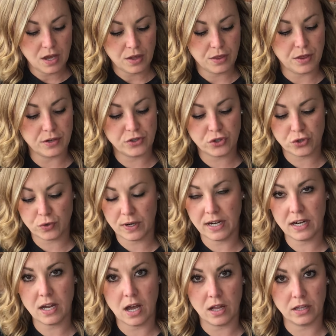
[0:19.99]
the
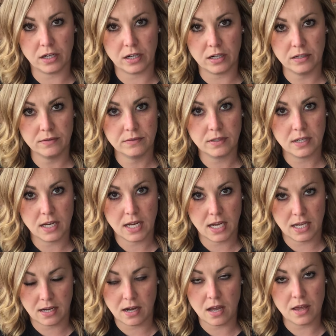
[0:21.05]
string color
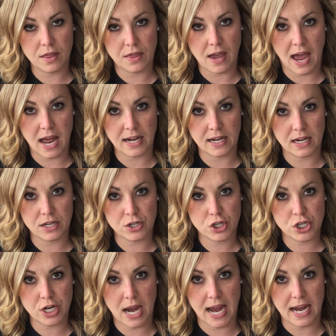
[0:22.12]
in that
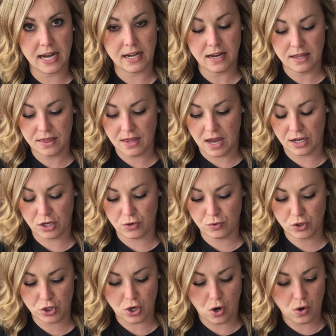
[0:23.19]
shade that you
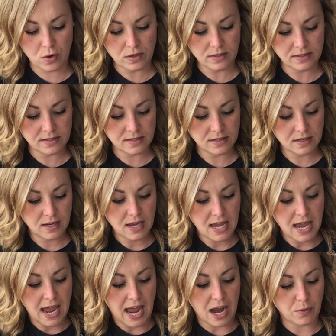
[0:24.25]
chose,
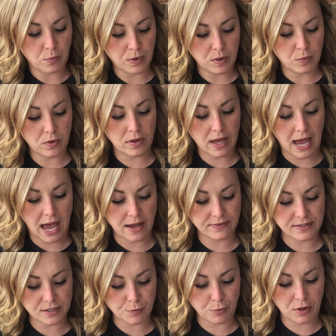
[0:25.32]
and we will have
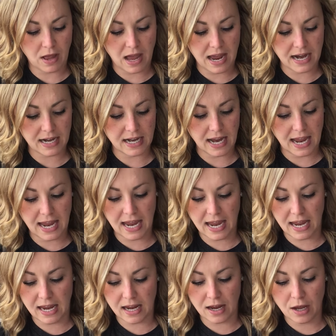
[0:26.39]
supplied
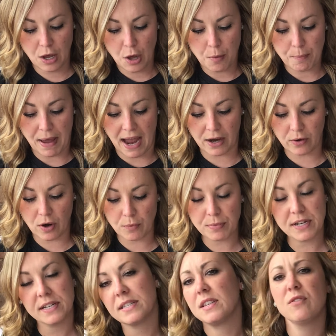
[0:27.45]
a background
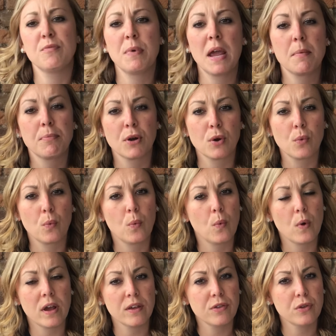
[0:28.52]
piece of paper
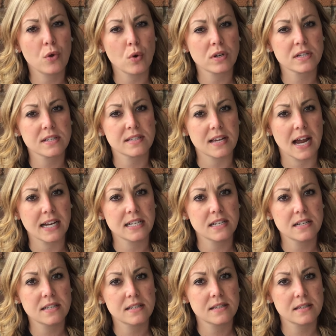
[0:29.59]
with your
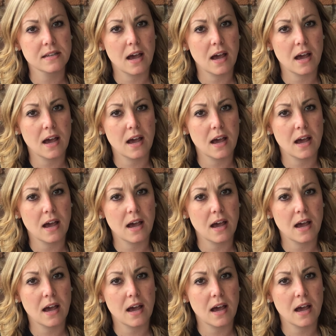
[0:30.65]
designs